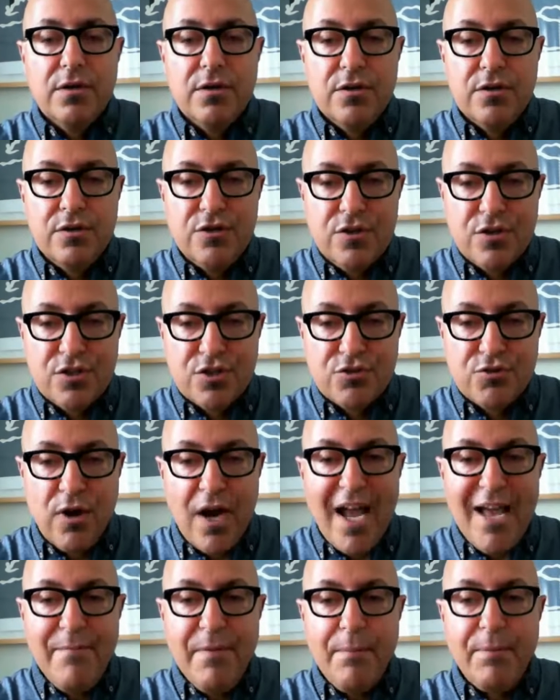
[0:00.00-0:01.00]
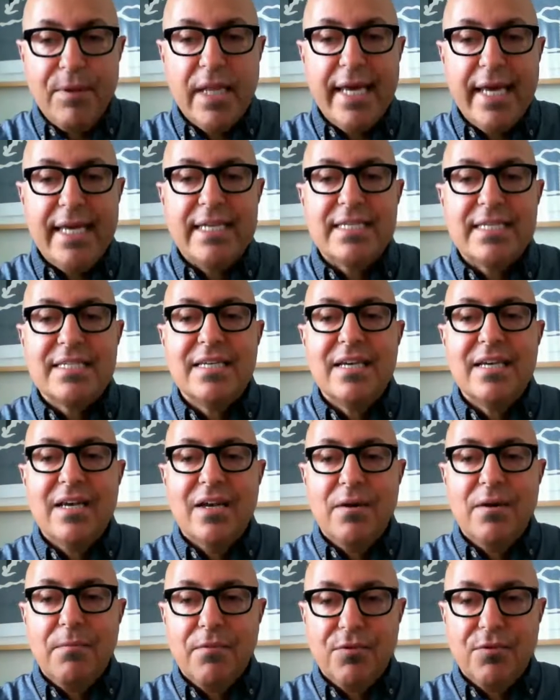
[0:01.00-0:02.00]
describe a place
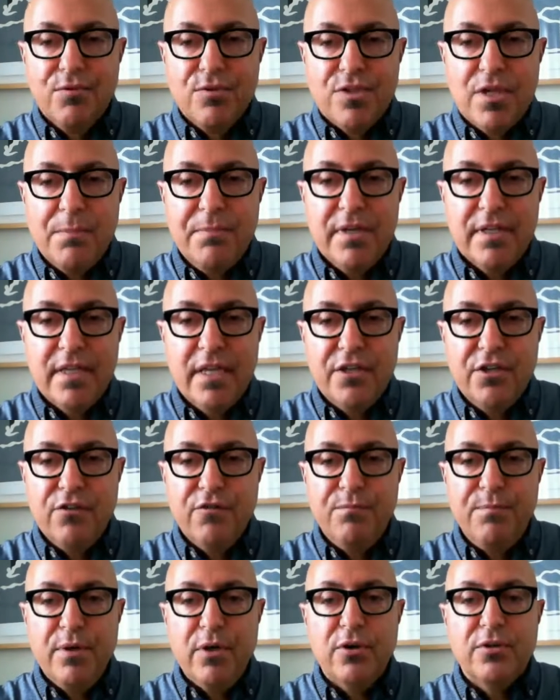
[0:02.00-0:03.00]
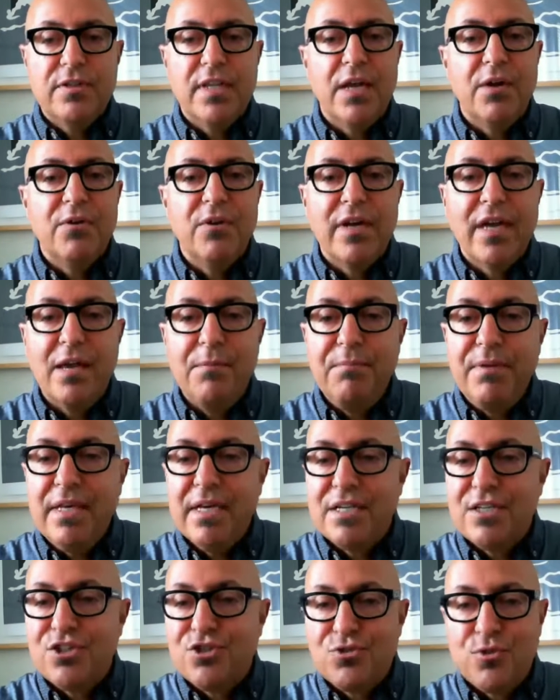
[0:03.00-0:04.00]
through something that you've built that can be
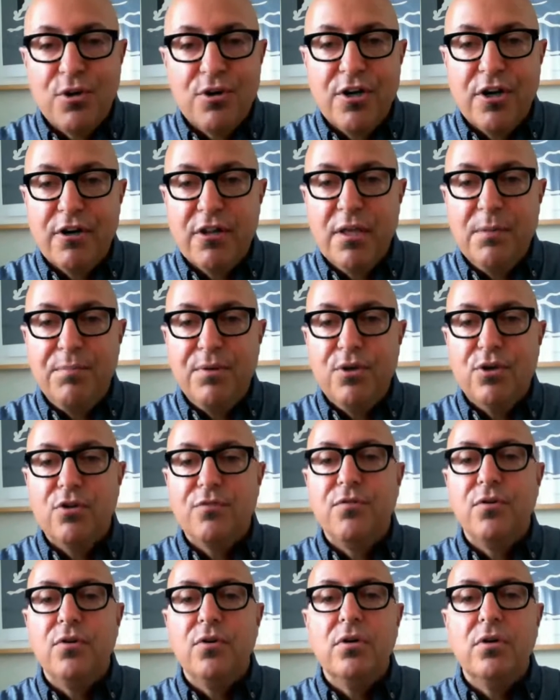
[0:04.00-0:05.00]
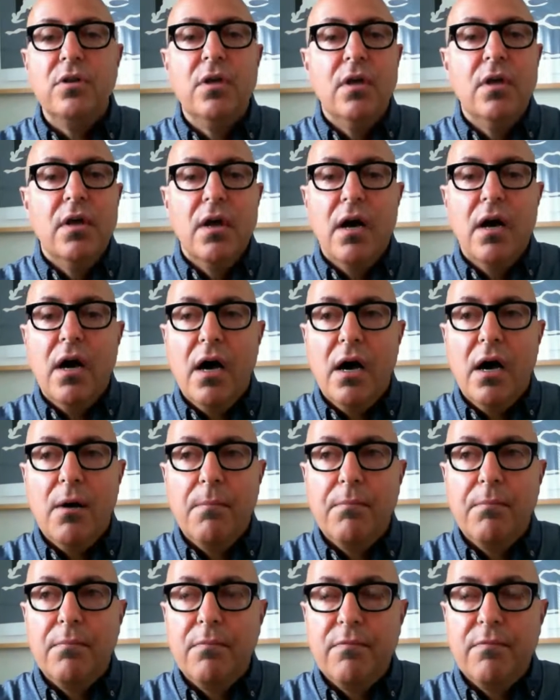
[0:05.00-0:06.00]
extraordinarily beautiful,
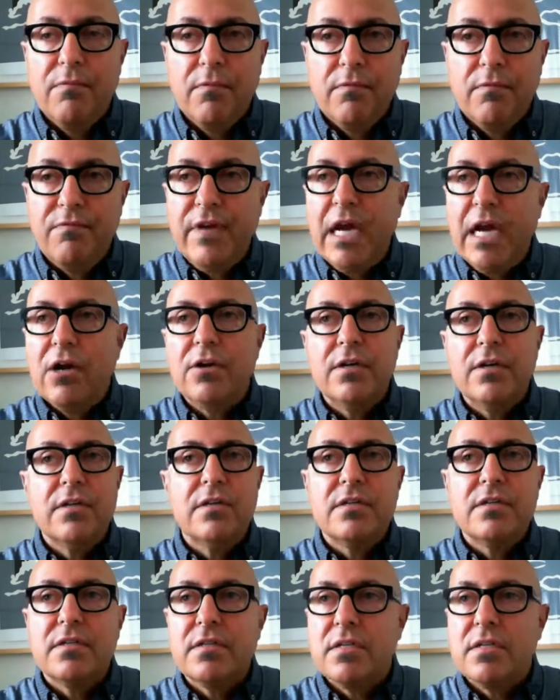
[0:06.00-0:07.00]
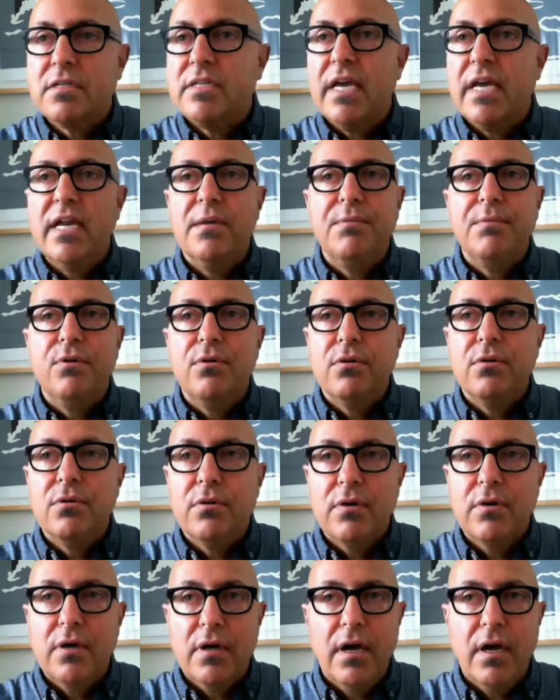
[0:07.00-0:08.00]
verdant, sustainable,
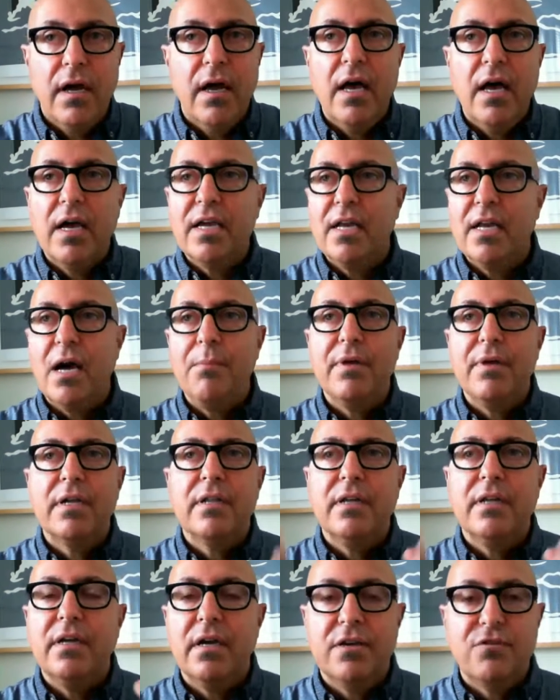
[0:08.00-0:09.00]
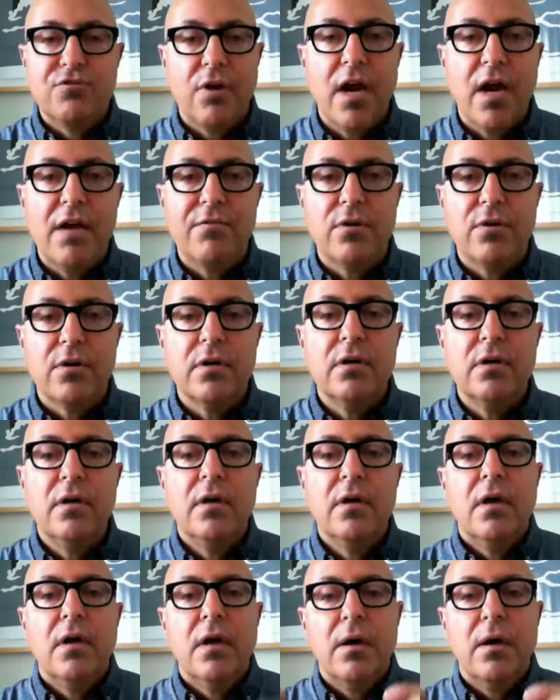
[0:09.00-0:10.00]
economically a driver,
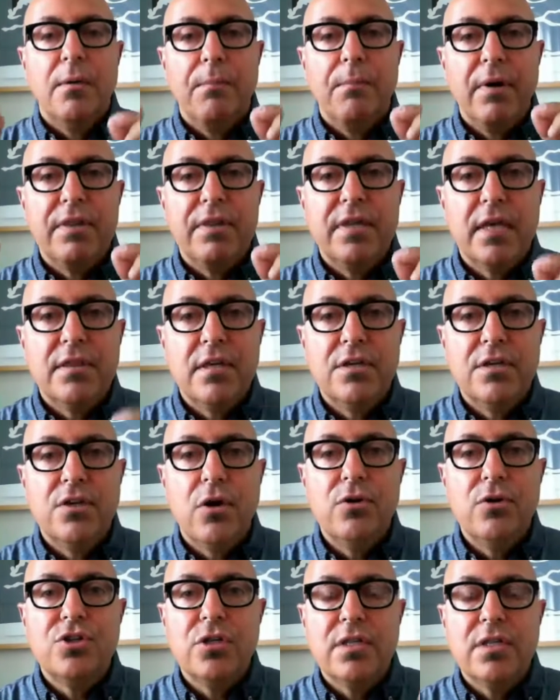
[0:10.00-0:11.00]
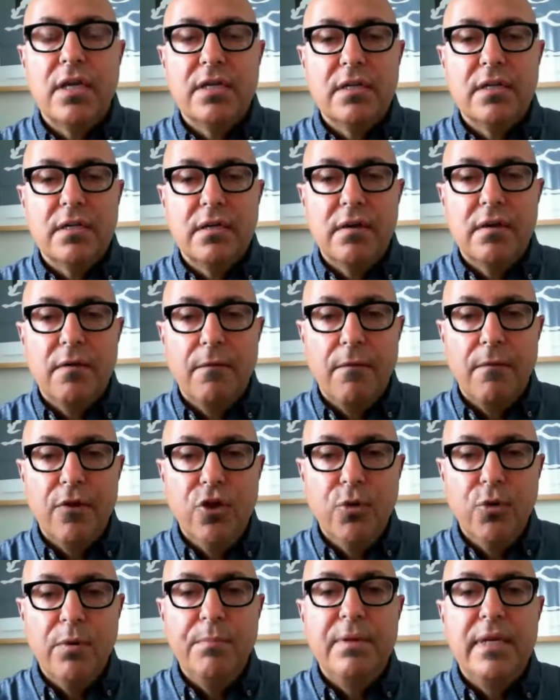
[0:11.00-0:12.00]
but that the notion that
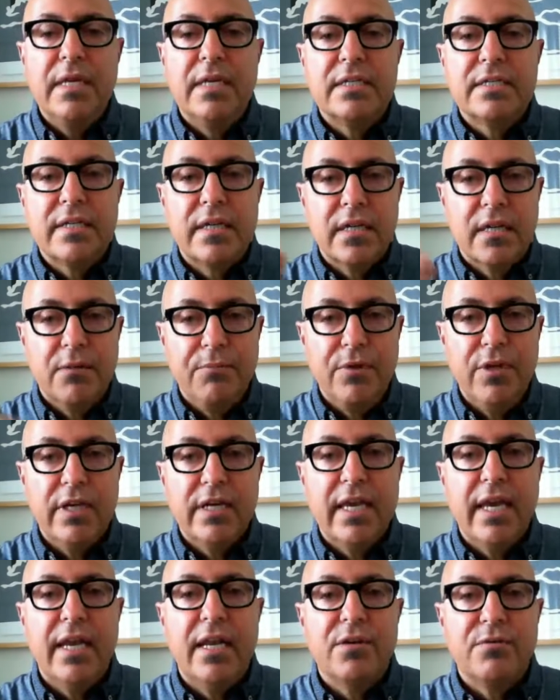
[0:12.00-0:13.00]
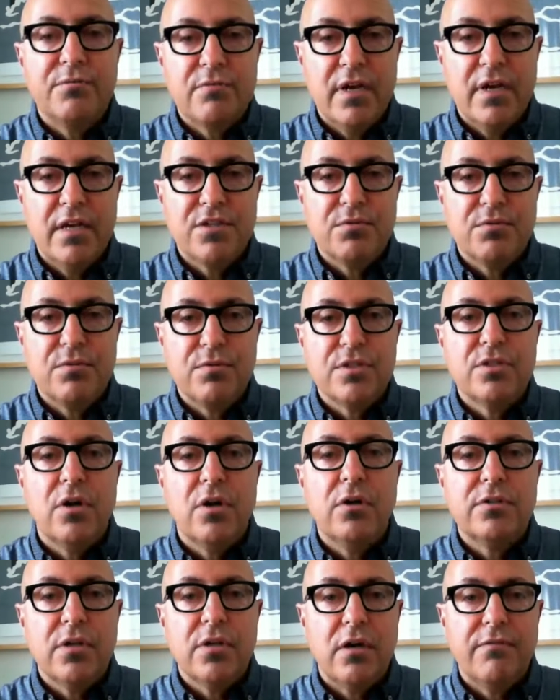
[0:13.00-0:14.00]
human beings can communicate as a
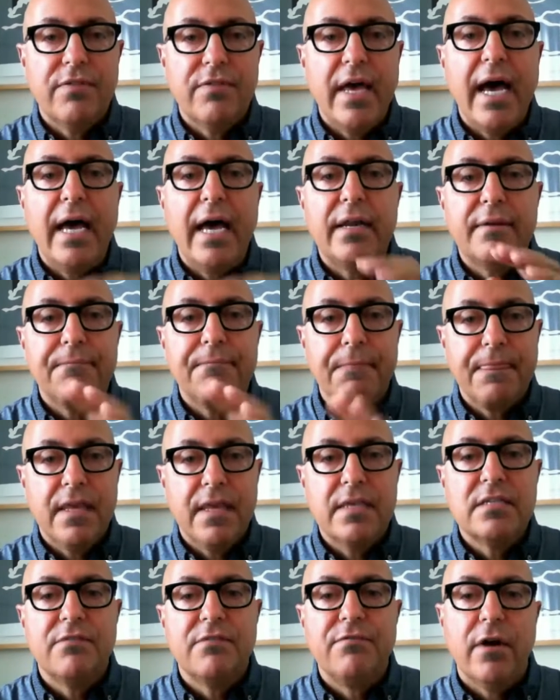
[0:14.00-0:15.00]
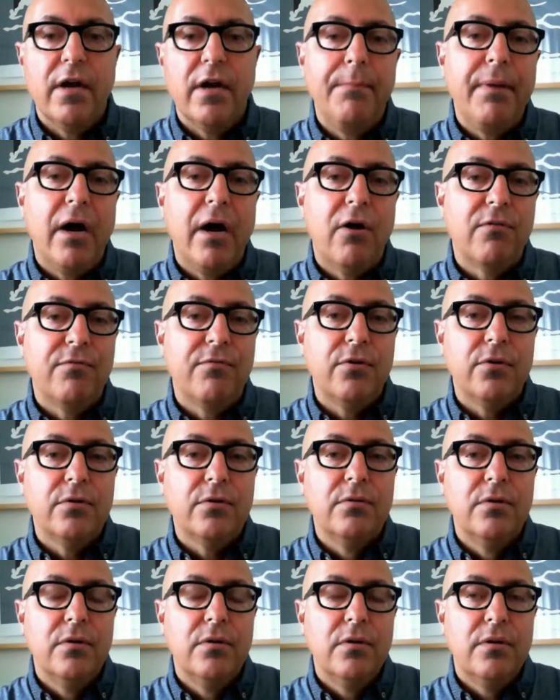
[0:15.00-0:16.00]
result of that is a very powerful
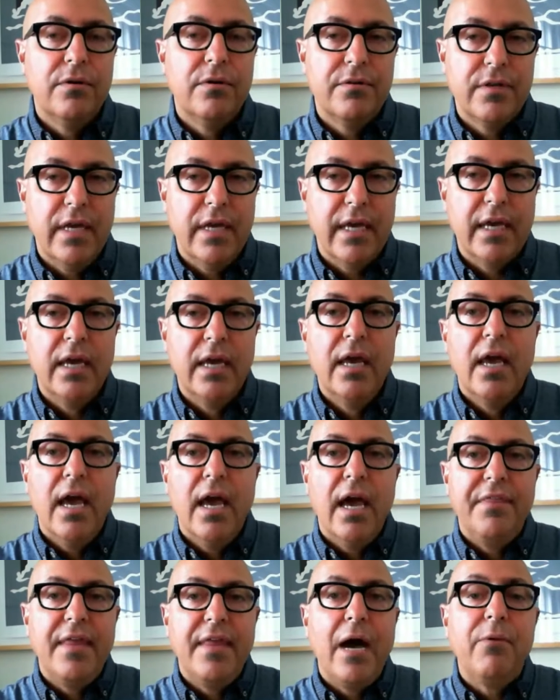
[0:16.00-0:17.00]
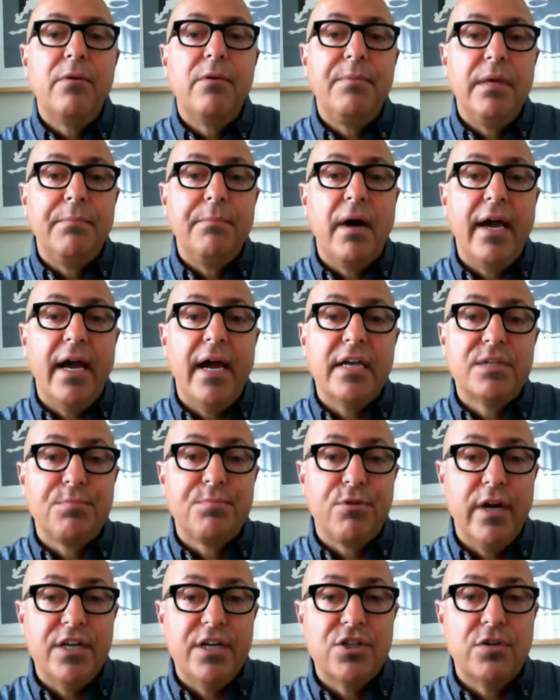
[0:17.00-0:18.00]
thing. And that would be my
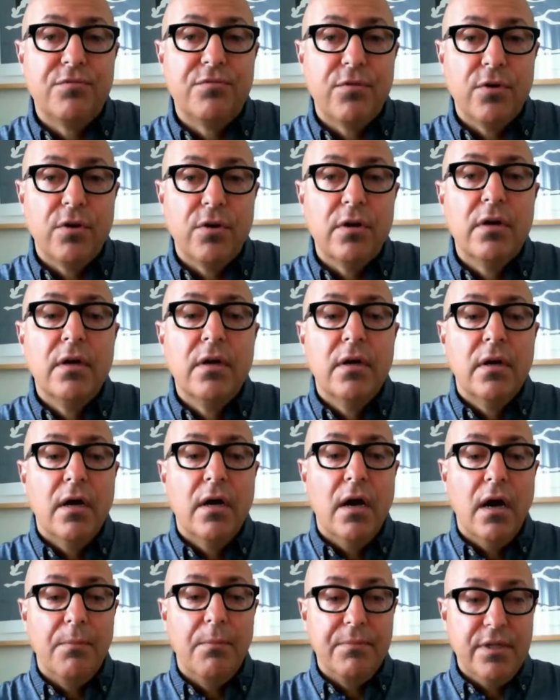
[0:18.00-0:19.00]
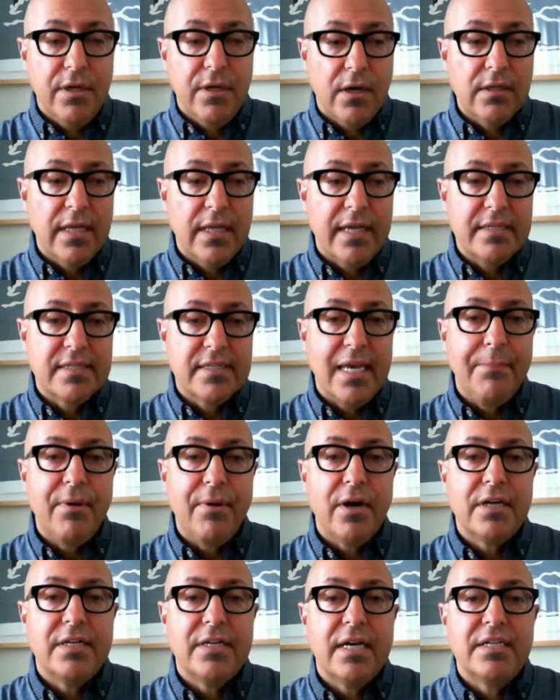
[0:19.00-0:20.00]
aspiration for young landscape
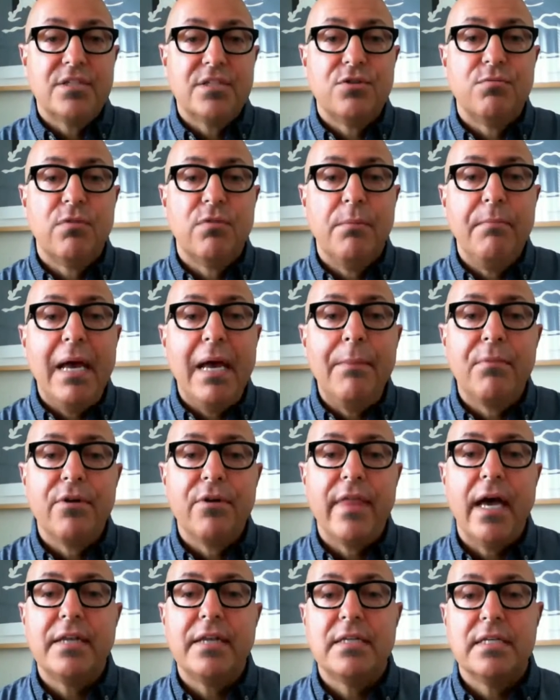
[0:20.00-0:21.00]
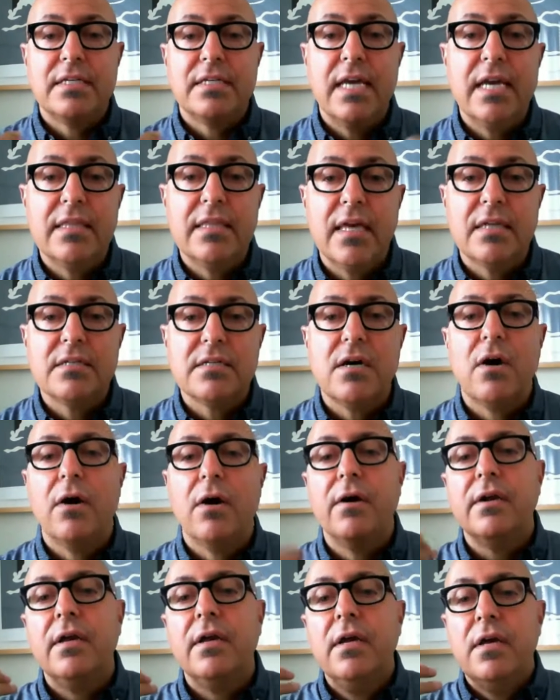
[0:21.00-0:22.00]
architects, to remember that, to take that to
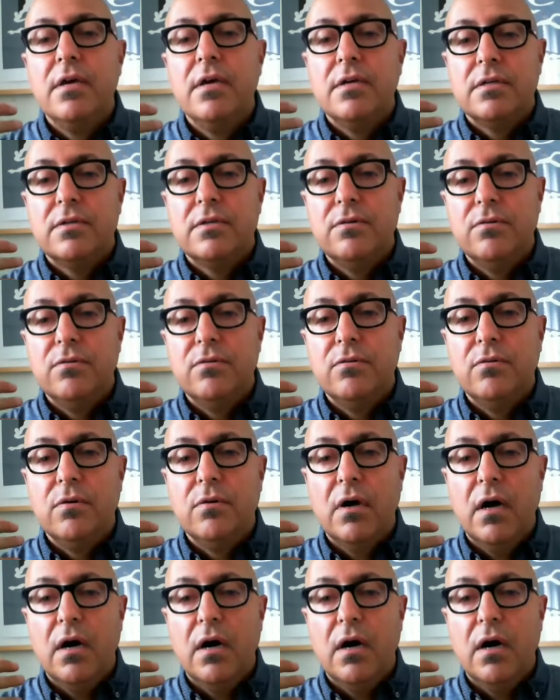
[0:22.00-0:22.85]
heart, to